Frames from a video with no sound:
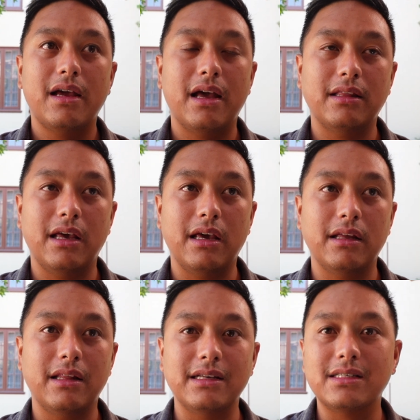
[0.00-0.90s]
and
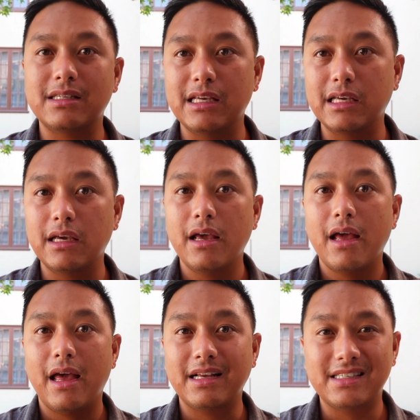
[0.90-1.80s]
they see
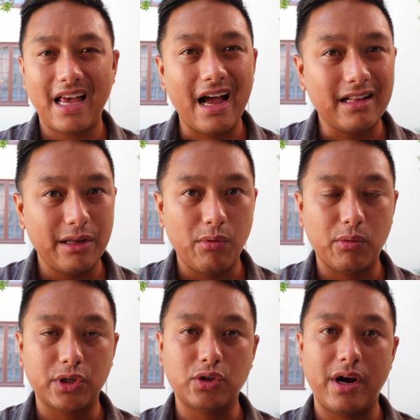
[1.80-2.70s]
exactly
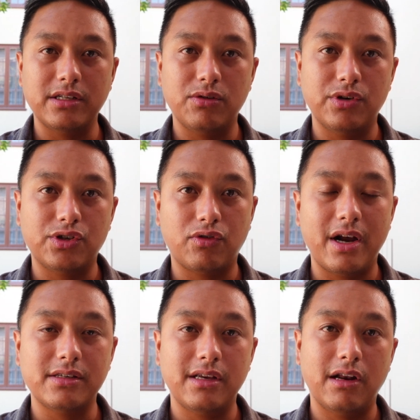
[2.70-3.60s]
what we're trying to address.